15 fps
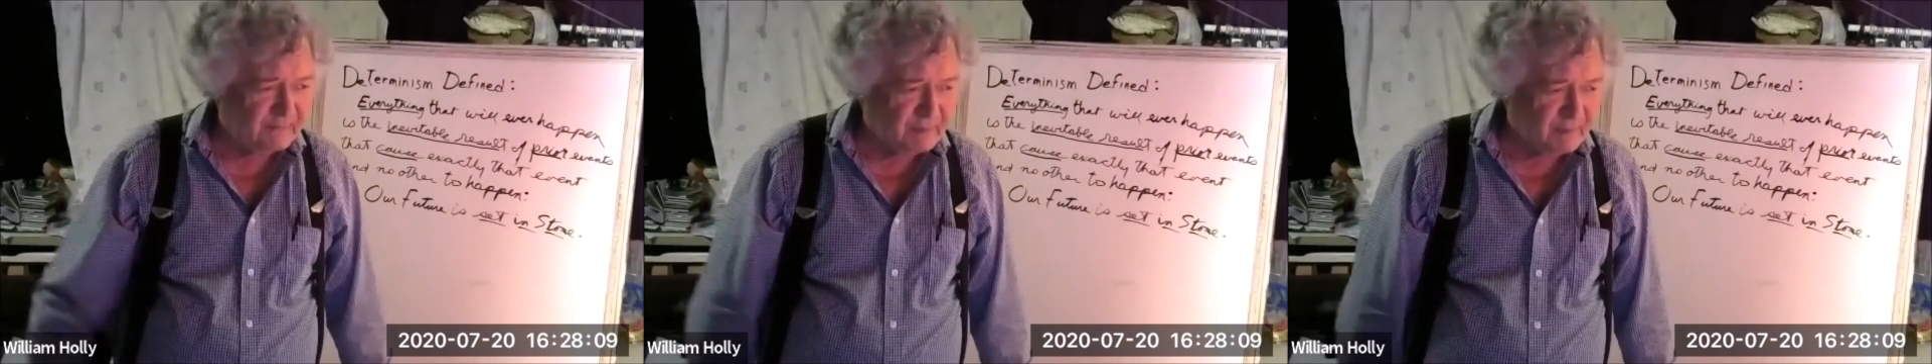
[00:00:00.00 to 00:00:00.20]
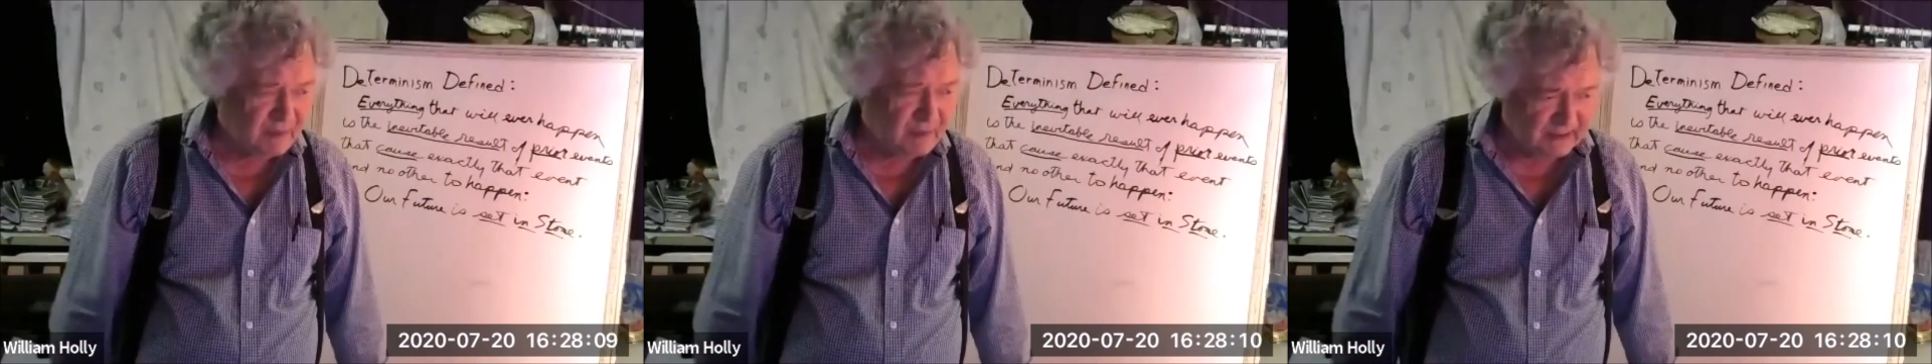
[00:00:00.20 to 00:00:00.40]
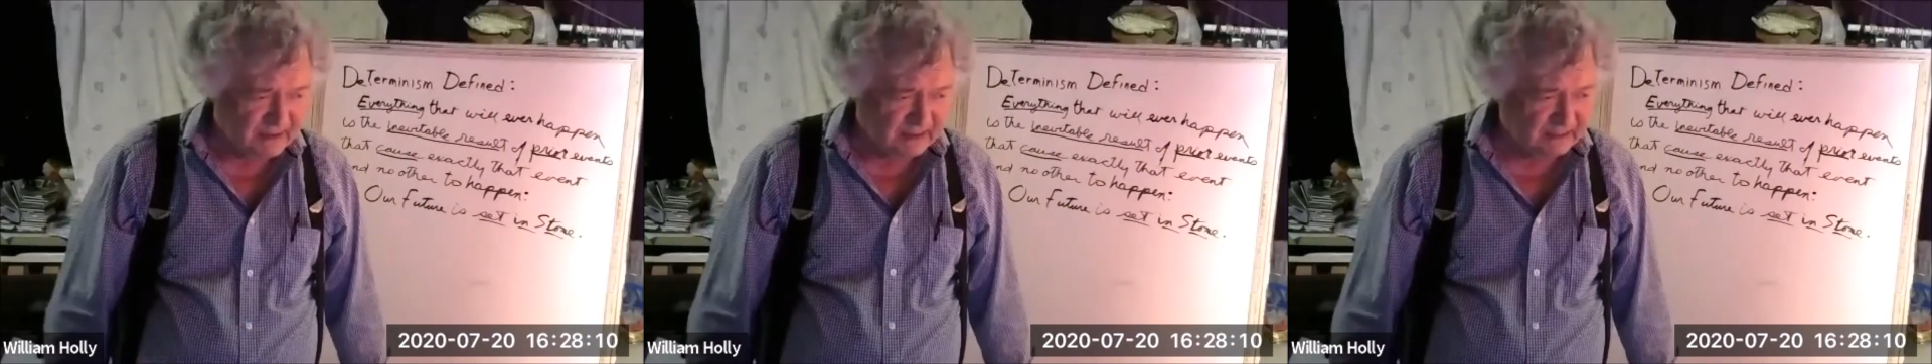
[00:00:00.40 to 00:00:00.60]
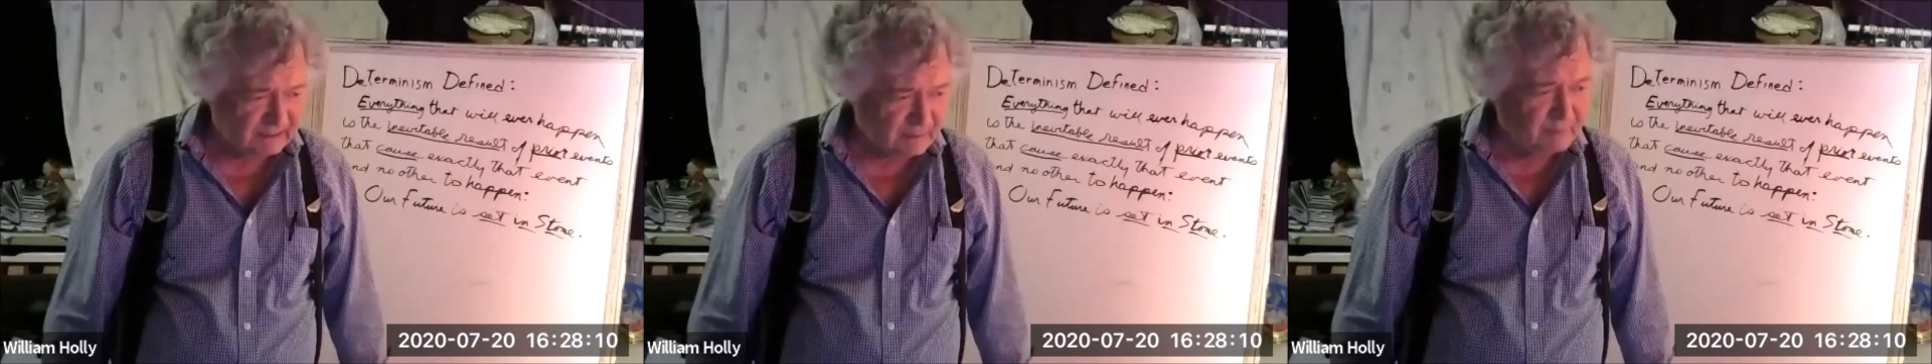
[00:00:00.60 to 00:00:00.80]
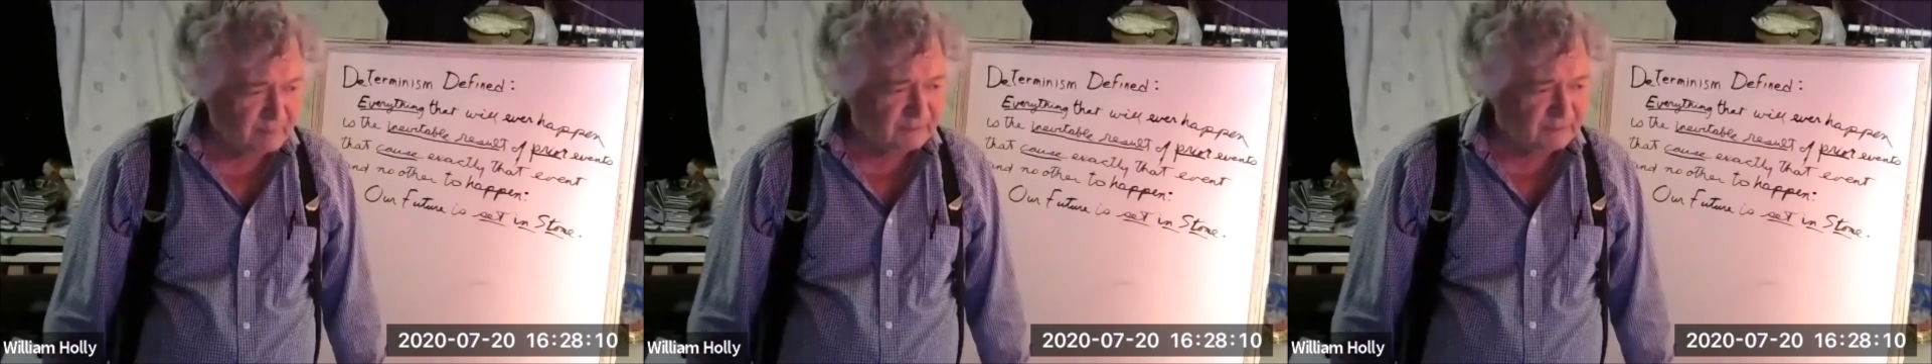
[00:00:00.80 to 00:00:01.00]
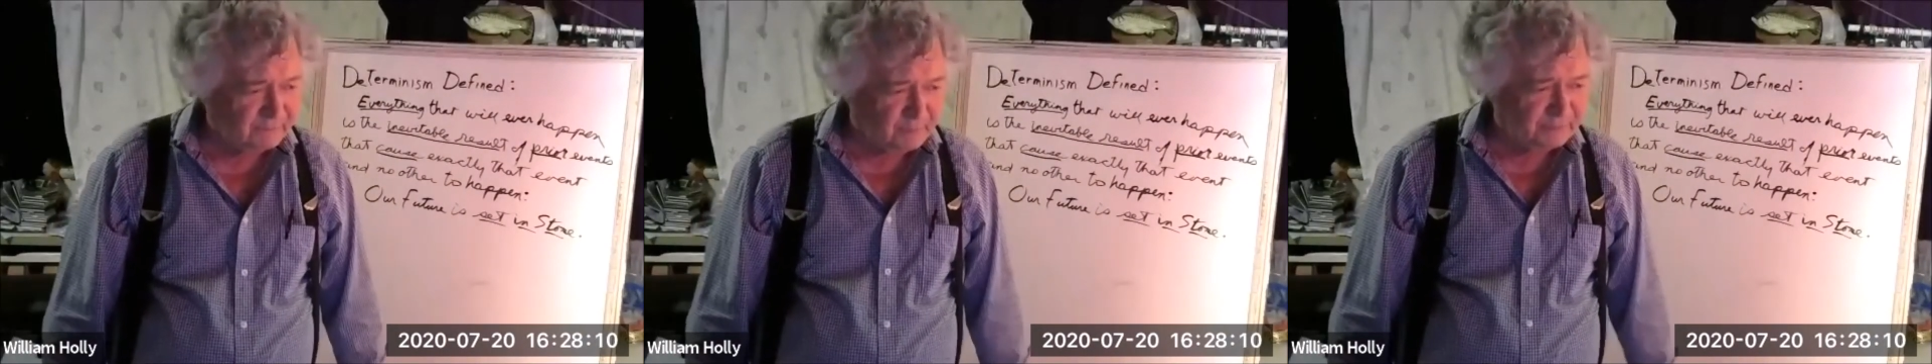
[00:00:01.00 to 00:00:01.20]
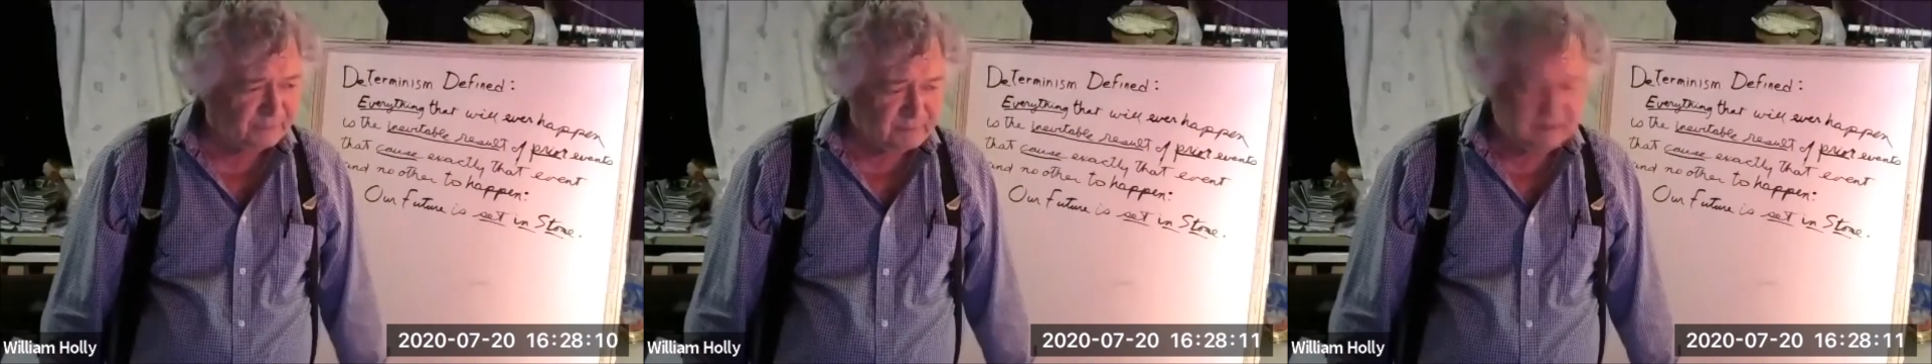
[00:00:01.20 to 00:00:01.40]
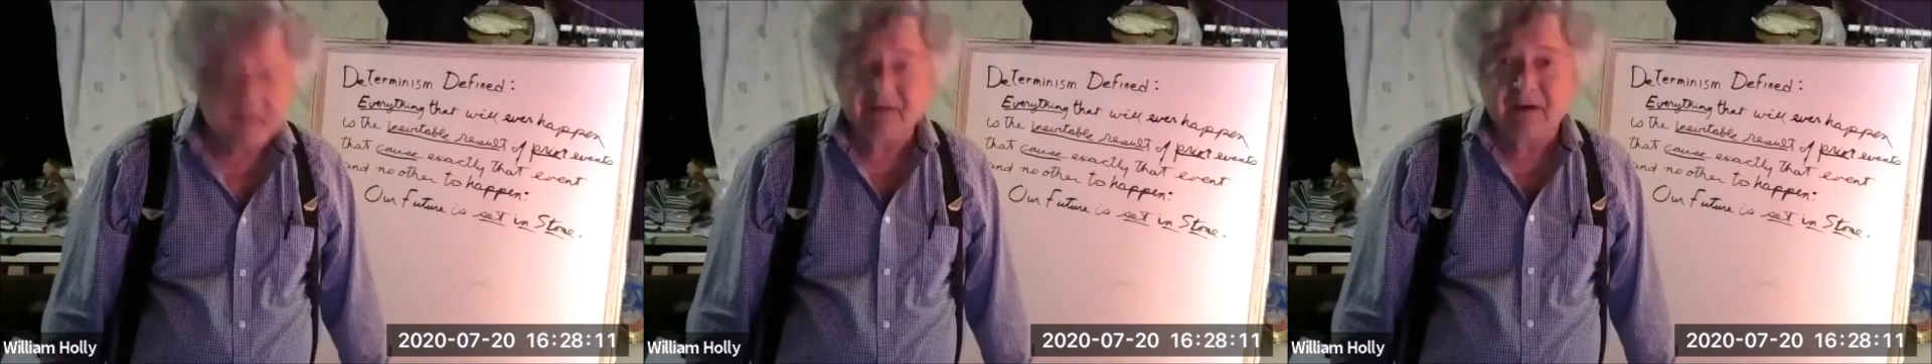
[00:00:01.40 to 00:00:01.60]
the money. Nobody's
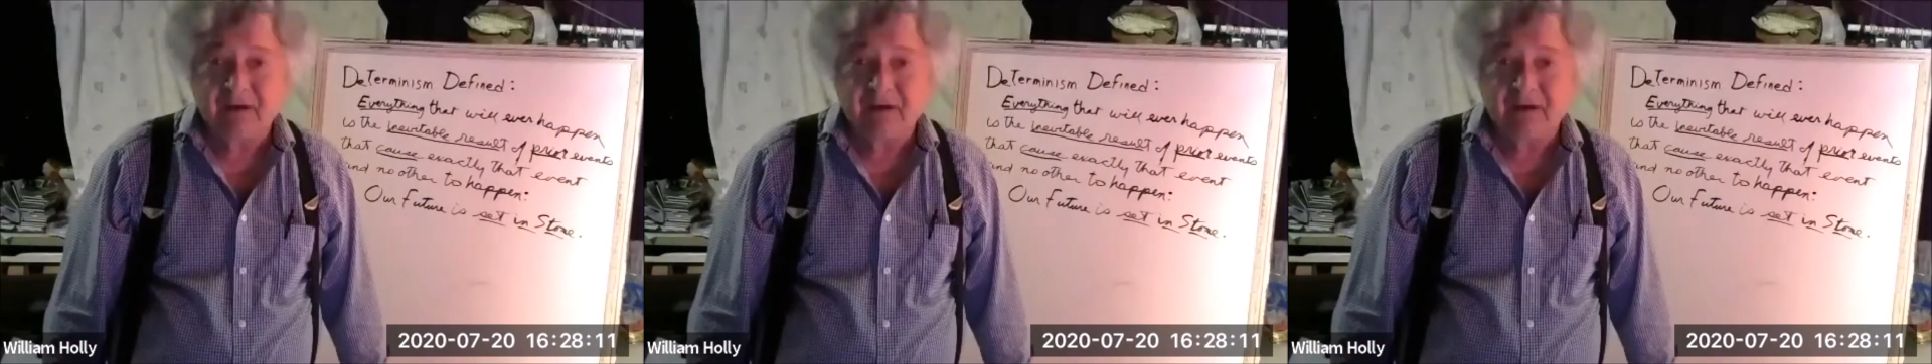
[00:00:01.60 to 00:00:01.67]
forcing me to